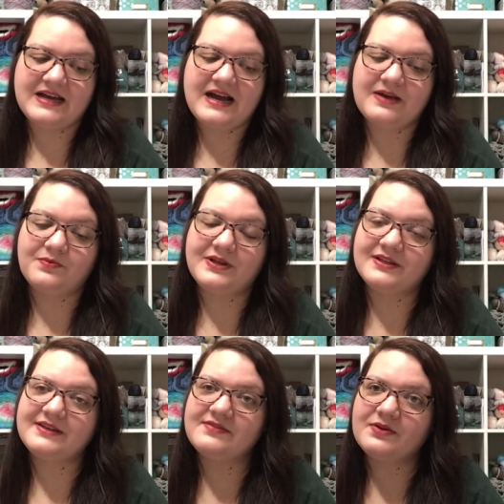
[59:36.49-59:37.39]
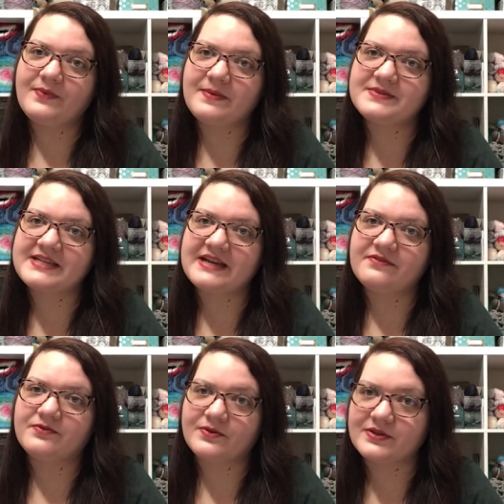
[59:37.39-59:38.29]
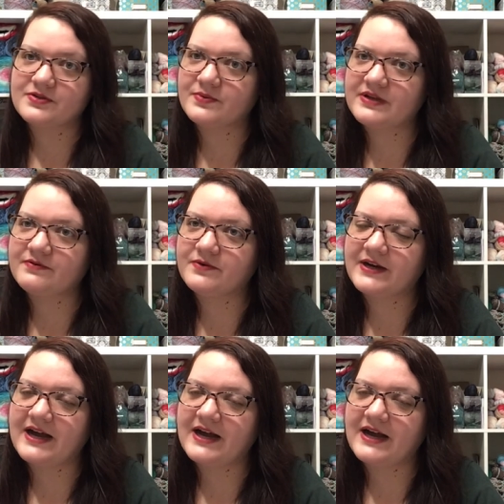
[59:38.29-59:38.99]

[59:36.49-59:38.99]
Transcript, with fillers: I will leave the website for the 24